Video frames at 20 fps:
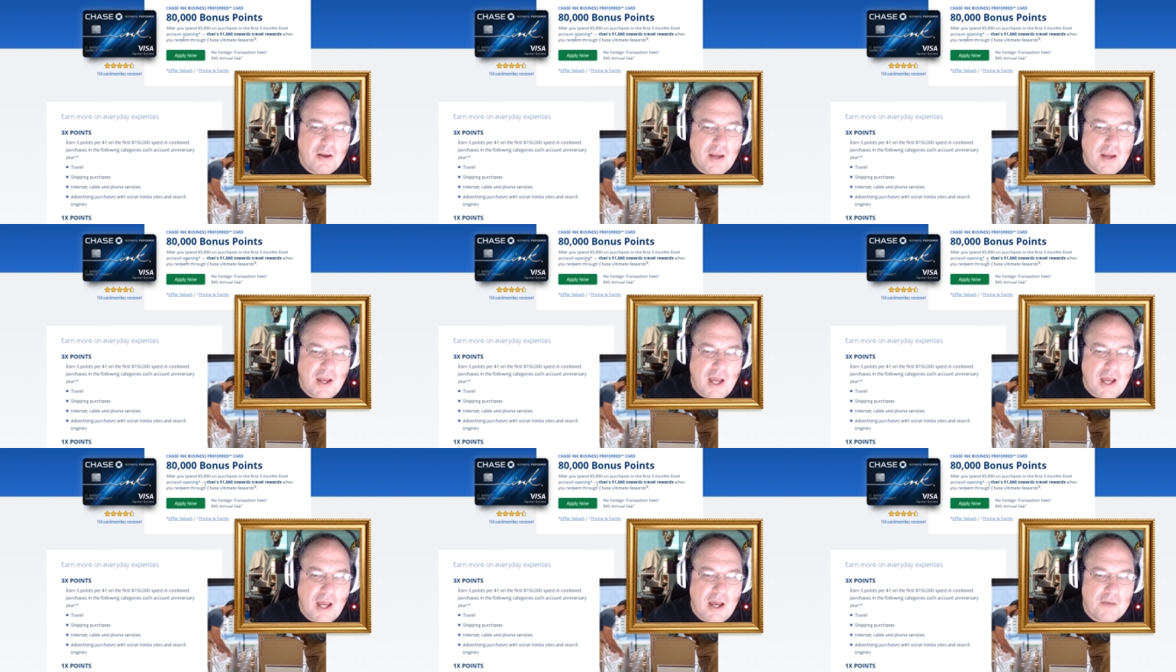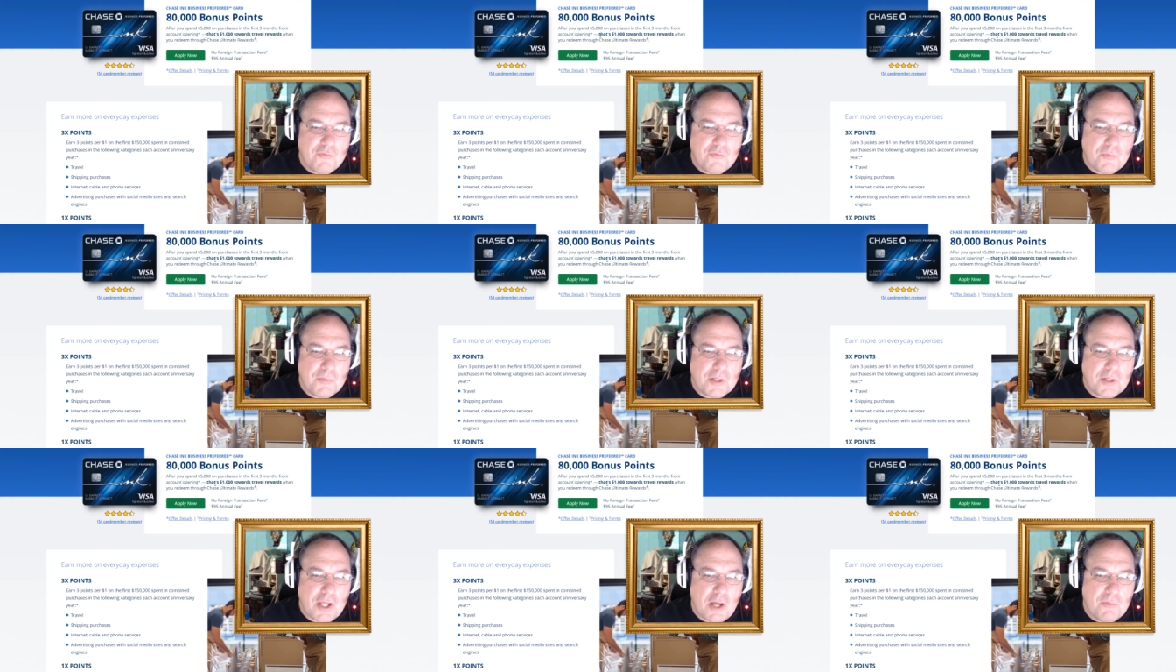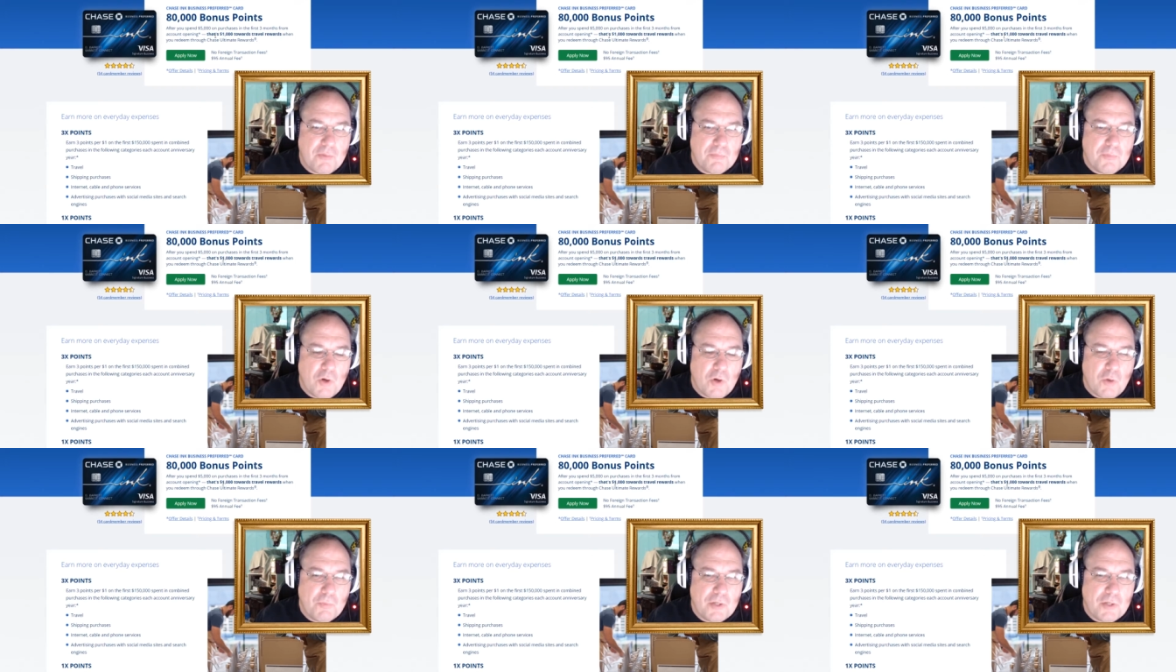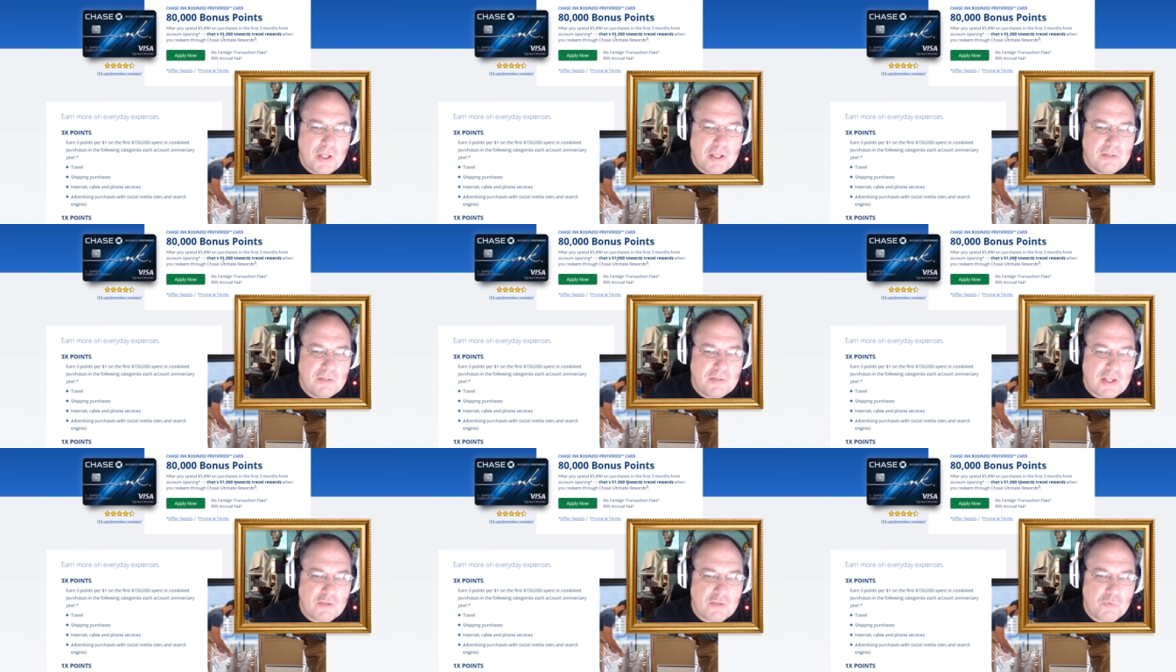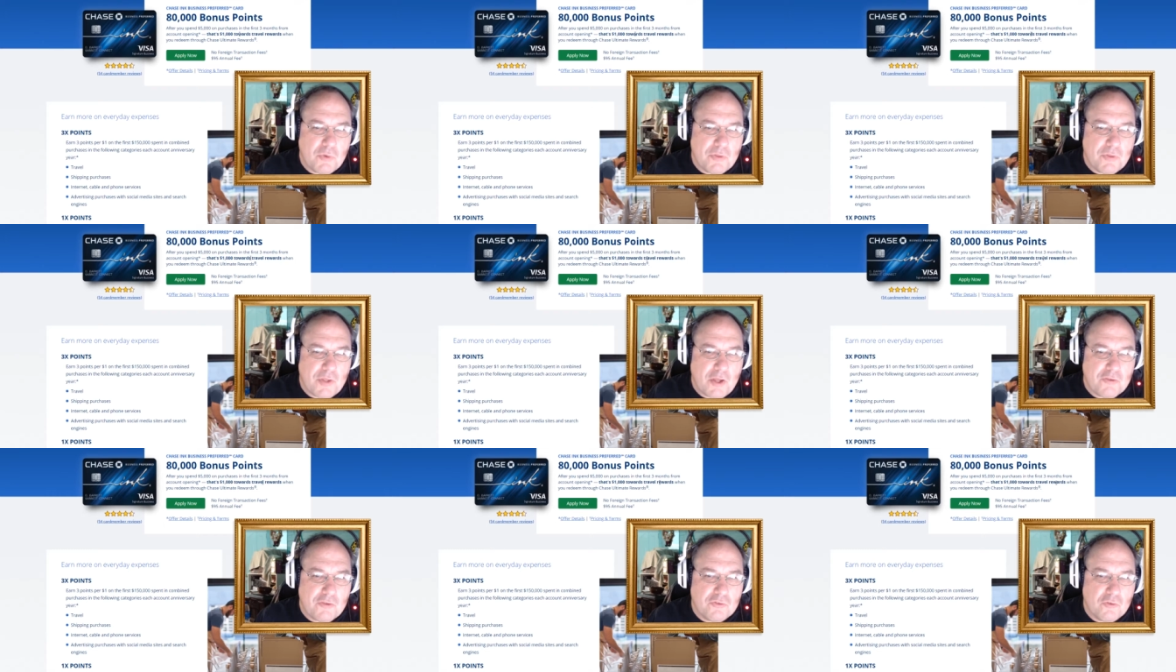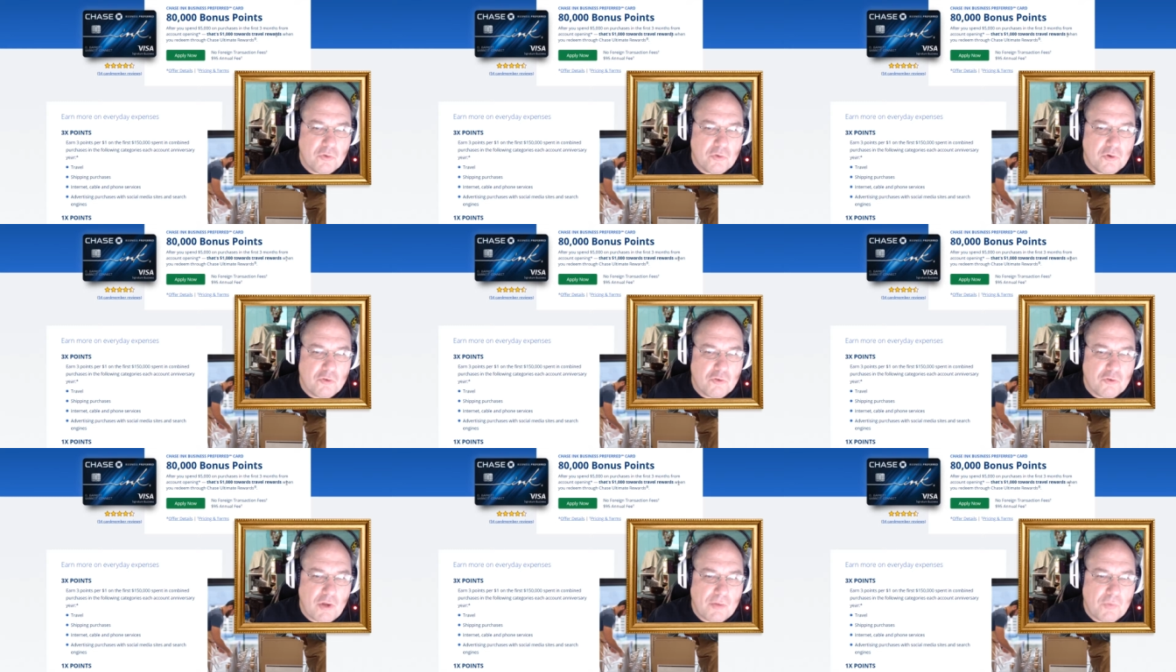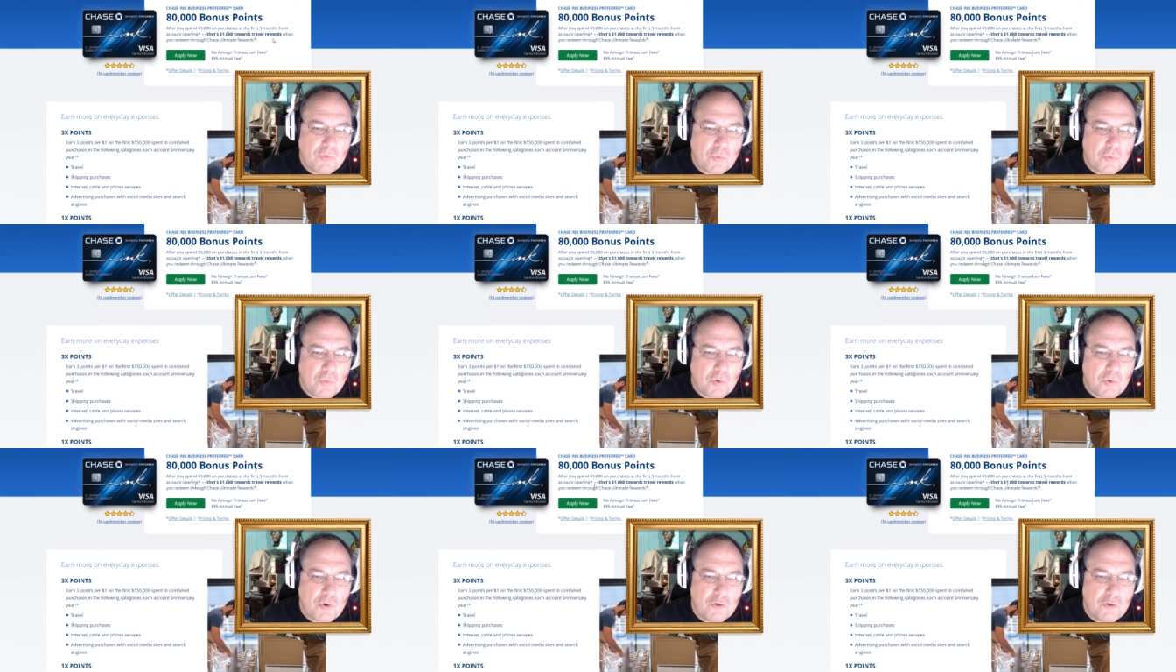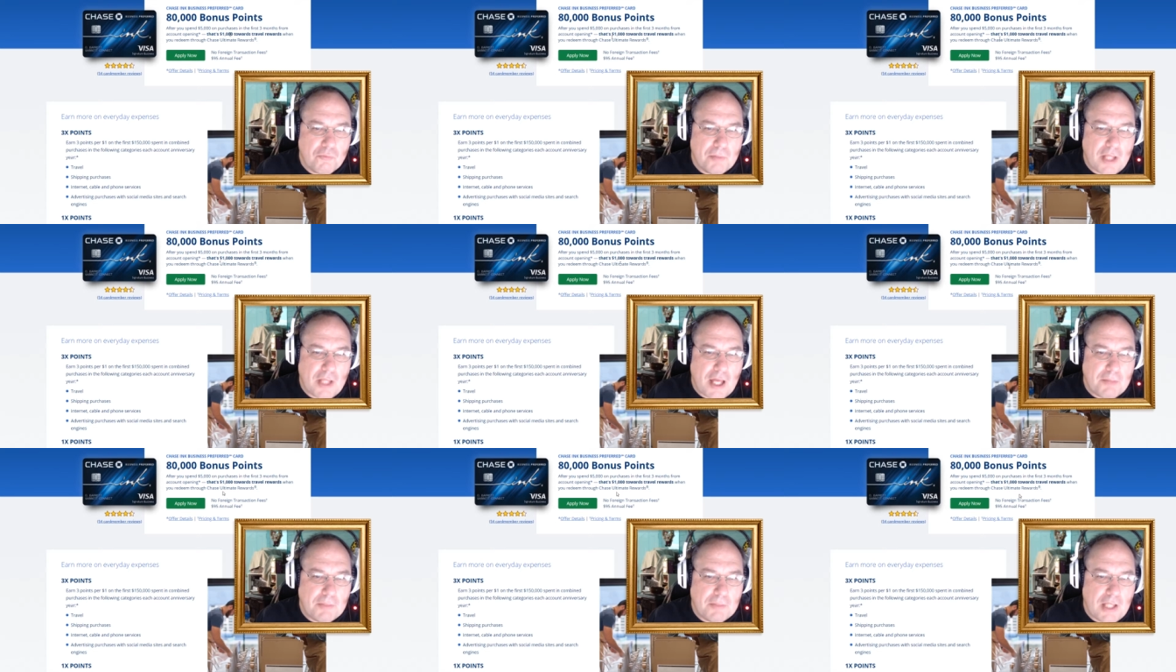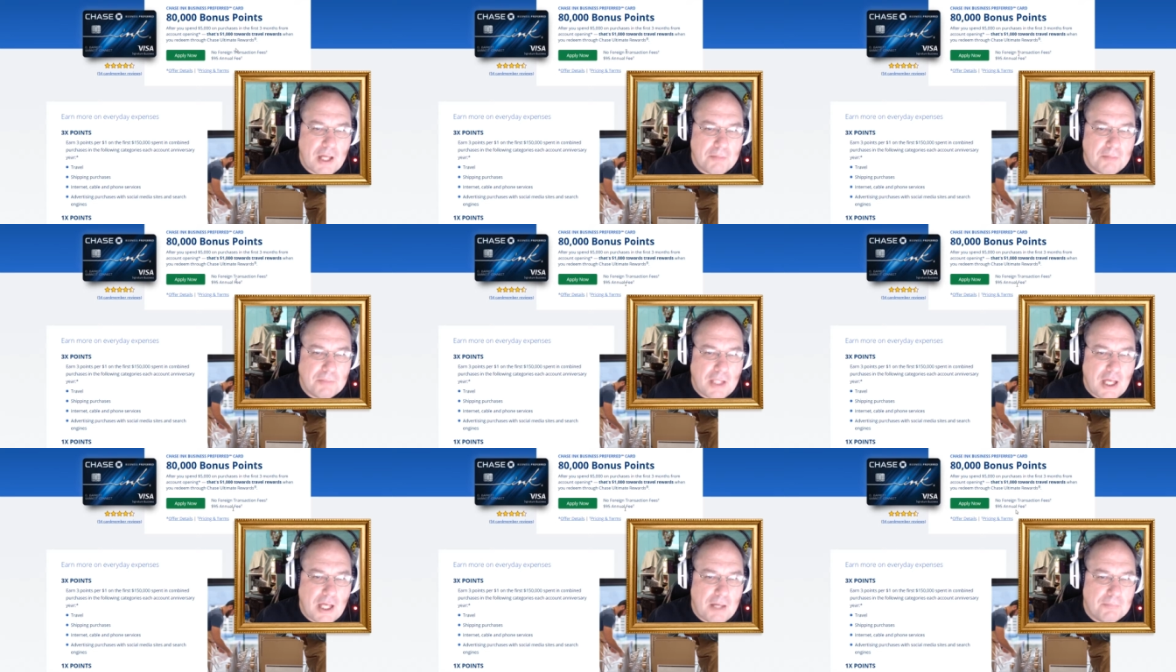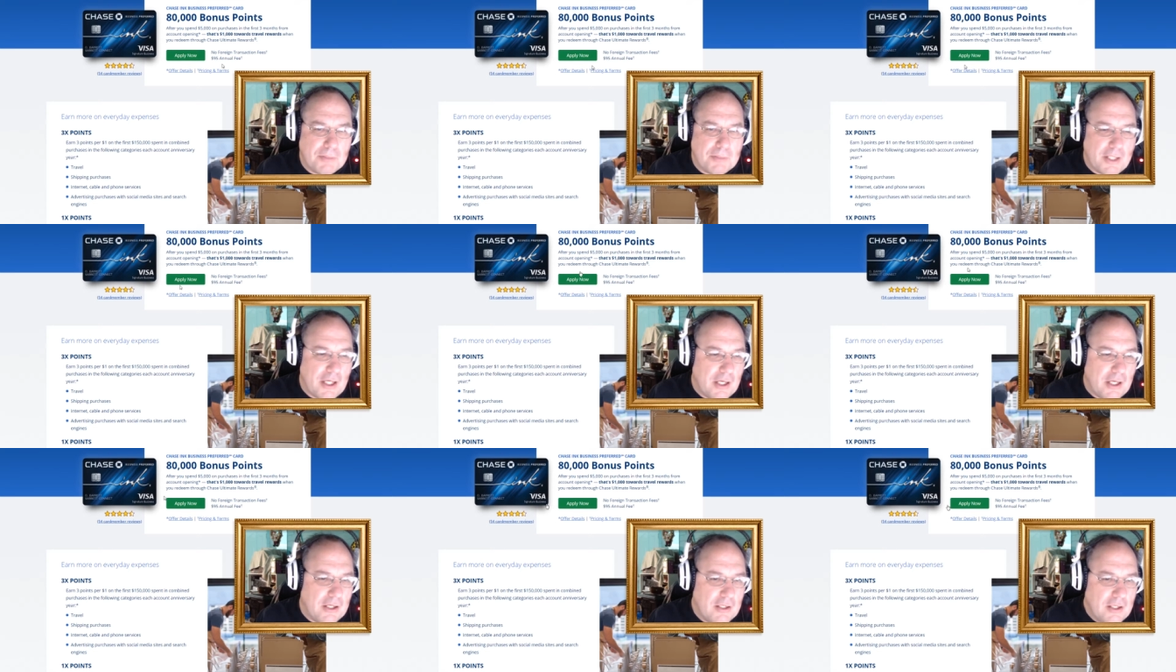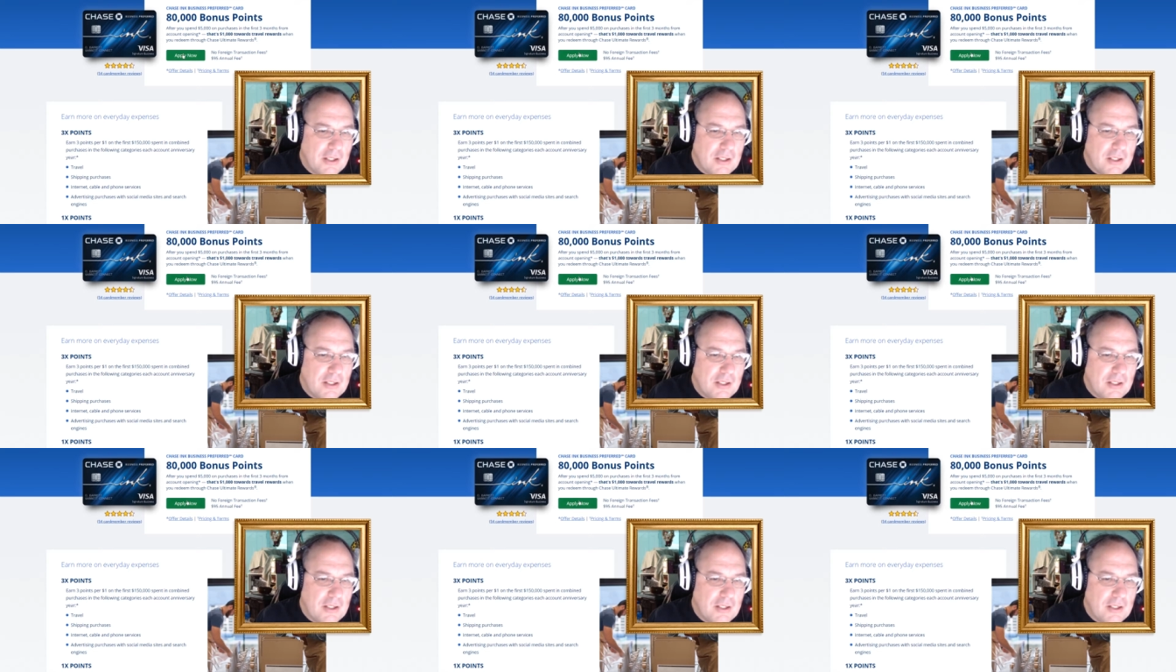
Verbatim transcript: uh, from an account opening, that's 1,000 Torch travel Roars, blah, blah, blah, blah.